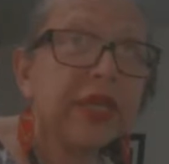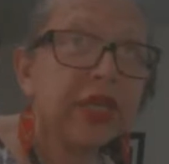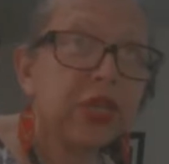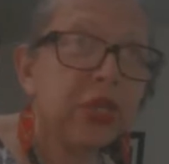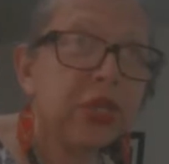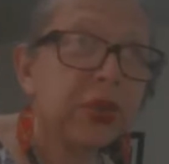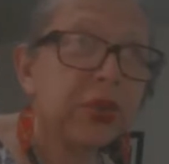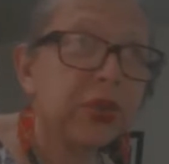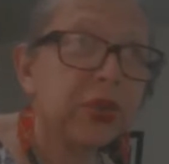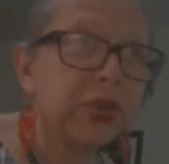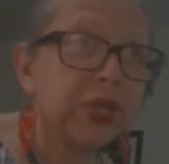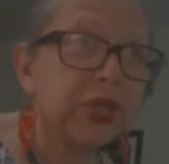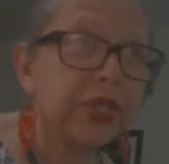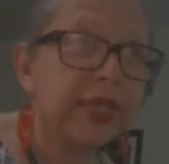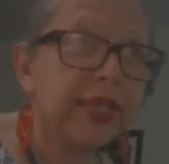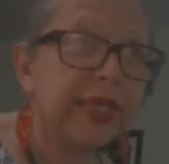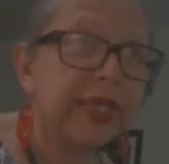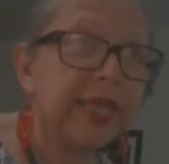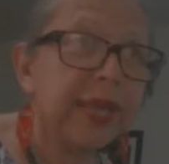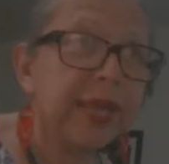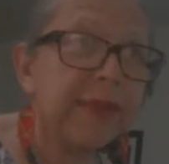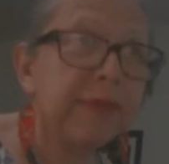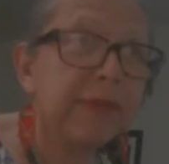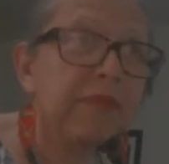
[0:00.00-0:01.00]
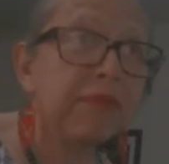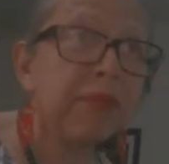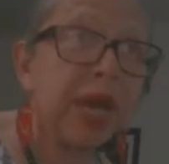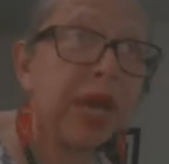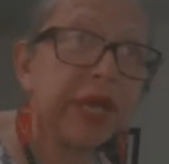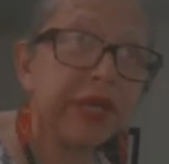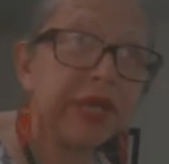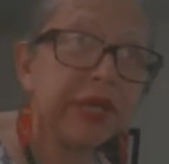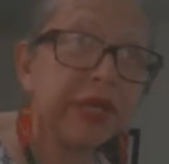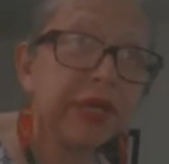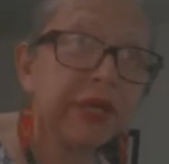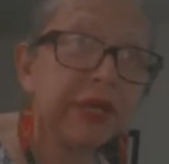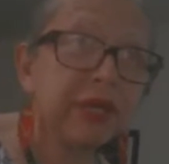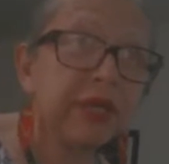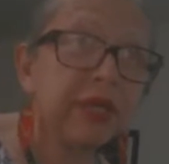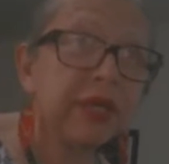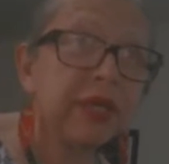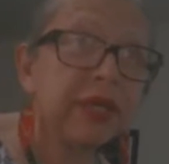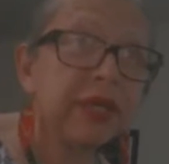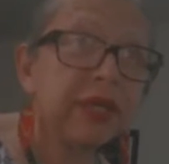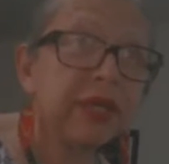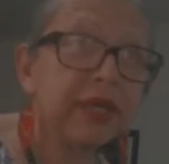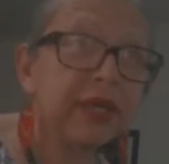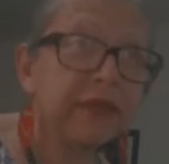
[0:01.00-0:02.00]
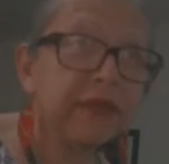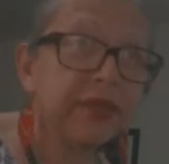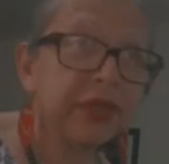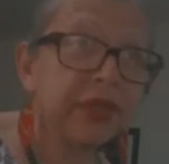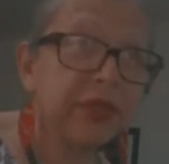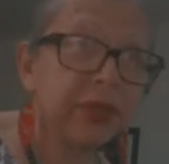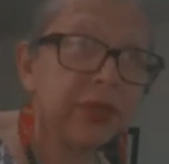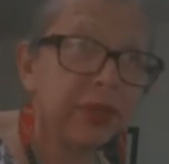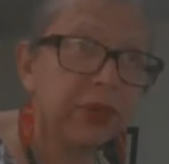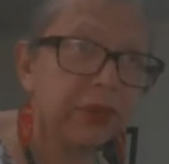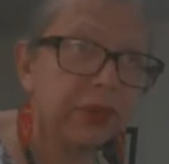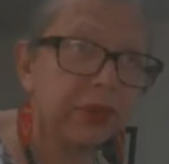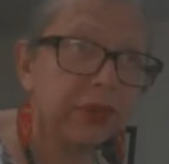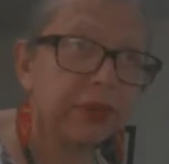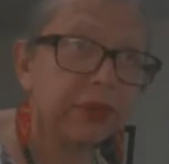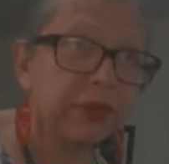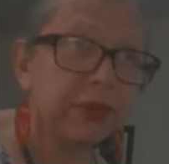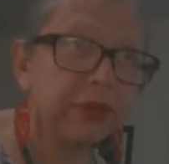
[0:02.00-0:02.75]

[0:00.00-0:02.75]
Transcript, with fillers: used the moniker Louverture.